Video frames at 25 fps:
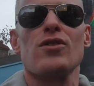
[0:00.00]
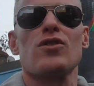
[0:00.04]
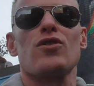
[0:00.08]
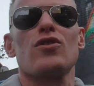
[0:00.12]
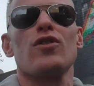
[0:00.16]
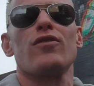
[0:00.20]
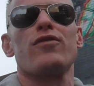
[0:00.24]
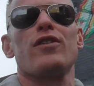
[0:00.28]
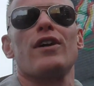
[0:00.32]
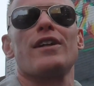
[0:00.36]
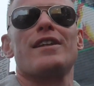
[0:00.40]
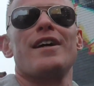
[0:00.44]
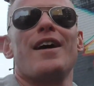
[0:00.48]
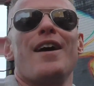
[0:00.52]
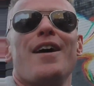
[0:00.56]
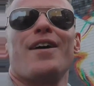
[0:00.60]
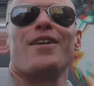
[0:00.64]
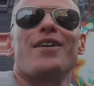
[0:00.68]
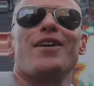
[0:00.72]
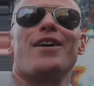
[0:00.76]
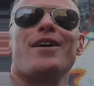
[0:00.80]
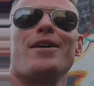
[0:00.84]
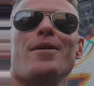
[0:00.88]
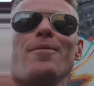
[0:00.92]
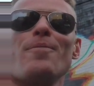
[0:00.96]
and stuff like that,
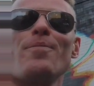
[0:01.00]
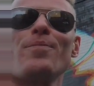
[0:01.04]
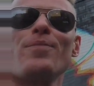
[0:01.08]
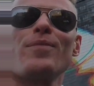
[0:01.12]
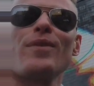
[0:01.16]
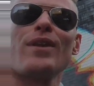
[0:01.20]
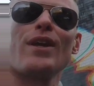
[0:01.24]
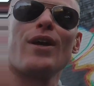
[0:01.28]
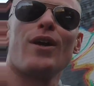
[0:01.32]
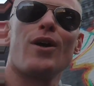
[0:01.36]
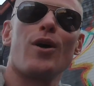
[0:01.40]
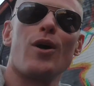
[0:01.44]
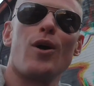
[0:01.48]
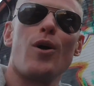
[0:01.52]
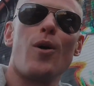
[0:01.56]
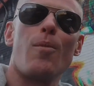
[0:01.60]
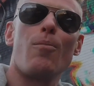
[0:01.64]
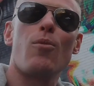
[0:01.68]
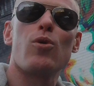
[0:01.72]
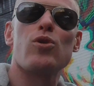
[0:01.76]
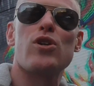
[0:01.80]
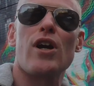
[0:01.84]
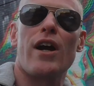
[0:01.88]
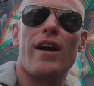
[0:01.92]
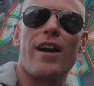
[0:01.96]
right?
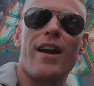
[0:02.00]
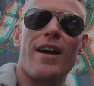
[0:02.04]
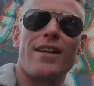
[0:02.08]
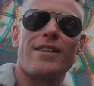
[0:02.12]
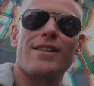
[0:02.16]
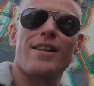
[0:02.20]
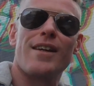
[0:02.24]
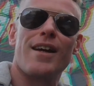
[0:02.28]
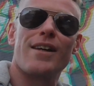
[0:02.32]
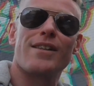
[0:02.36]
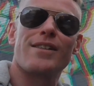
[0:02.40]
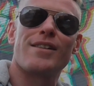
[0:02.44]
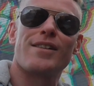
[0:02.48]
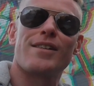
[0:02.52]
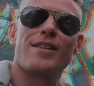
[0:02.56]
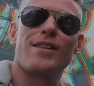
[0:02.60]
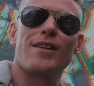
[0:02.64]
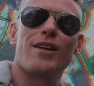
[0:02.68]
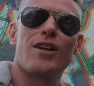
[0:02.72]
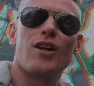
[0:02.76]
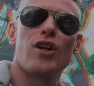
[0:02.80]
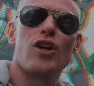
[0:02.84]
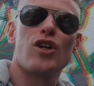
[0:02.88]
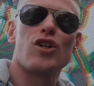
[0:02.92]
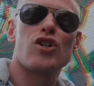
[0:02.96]
Muchas gracias.
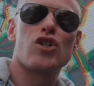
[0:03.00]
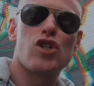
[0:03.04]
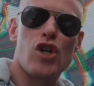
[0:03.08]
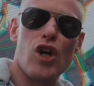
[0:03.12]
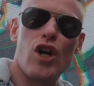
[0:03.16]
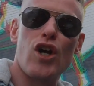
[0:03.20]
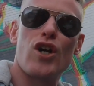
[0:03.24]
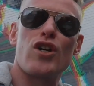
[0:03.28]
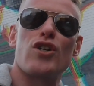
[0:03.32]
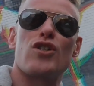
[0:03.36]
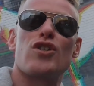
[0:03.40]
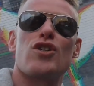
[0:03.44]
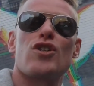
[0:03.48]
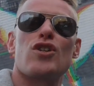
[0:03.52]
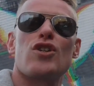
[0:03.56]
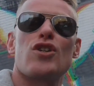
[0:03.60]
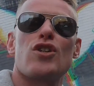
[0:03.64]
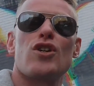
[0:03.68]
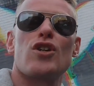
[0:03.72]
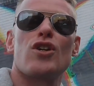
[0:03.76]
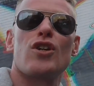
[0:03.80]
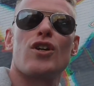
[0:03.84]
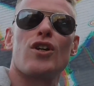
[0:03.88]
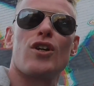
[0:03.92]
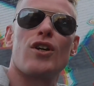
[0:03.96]

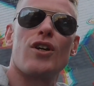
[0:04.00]
Cheers.